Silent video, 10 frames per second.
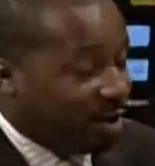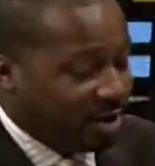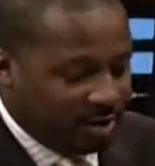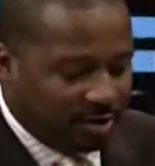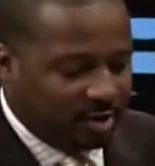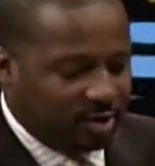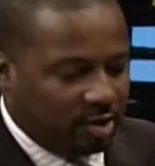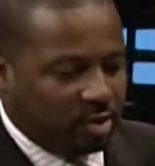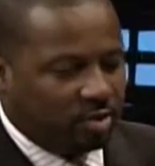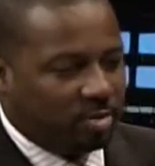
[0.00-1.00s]
is
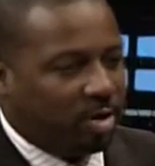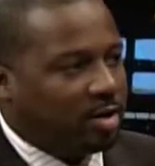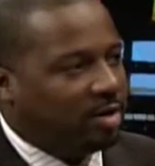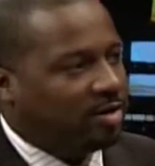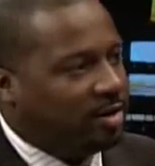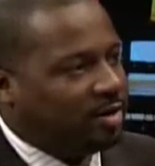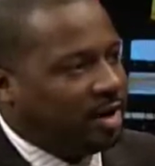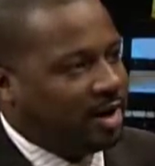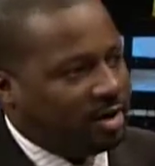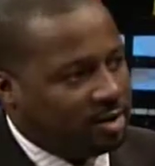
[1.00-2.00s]
the
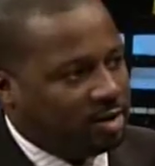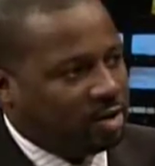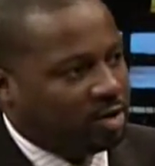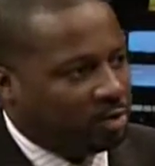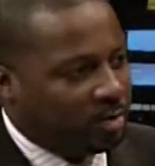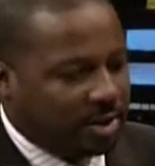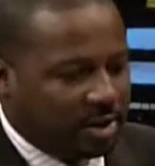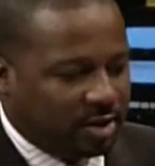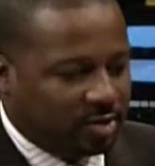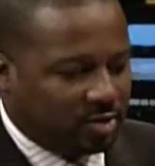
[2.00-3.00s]
day, and as we
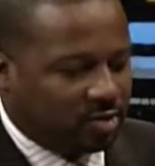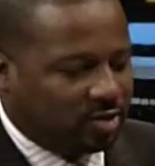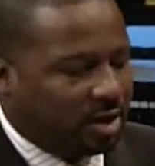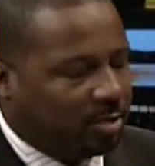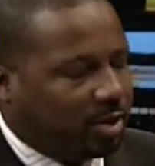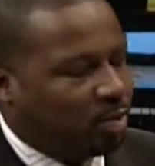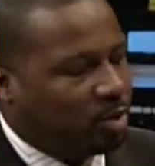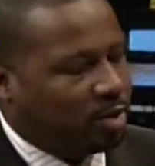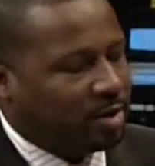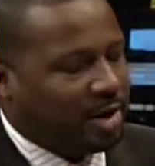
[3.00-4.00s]
begin to celebrate
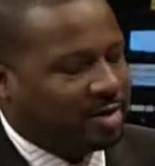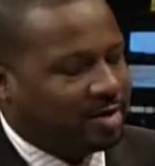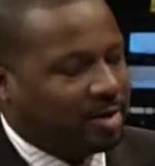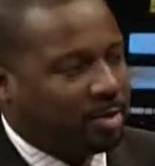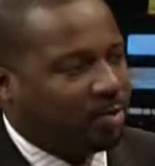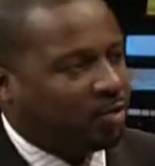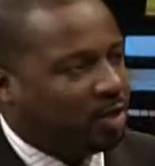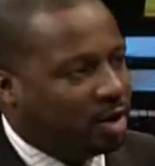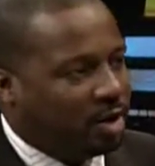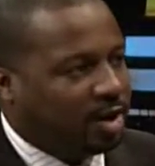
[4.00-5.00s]
World AIDS Day, but
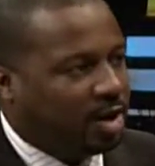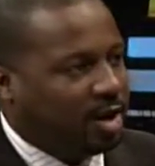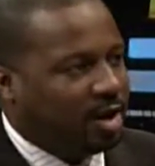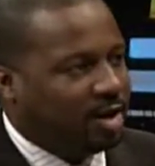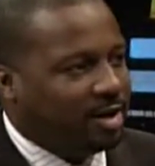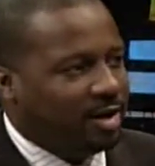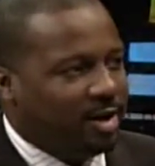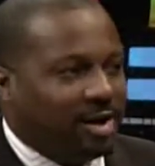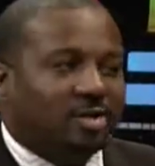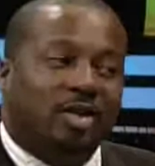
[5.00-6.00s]
really
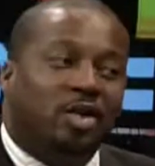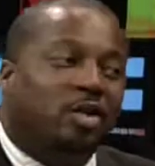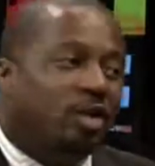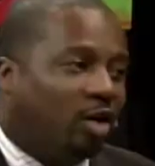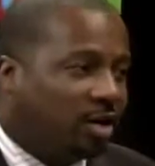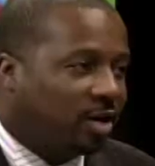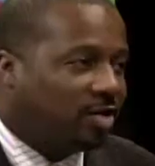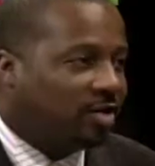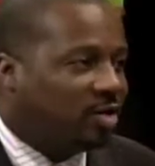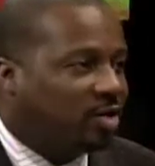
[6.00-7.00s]
it's a
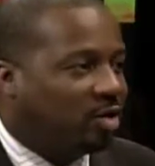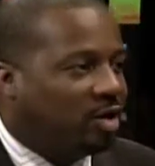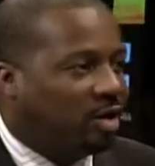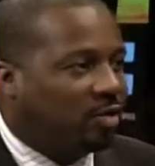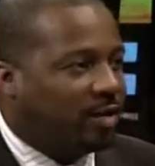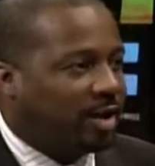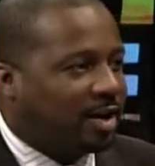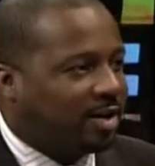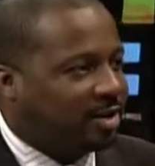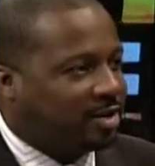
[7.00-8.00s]
year-long
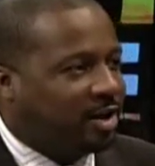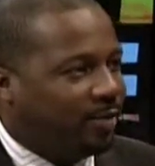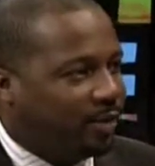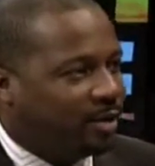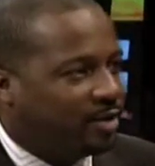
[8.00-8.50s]
recognition effort.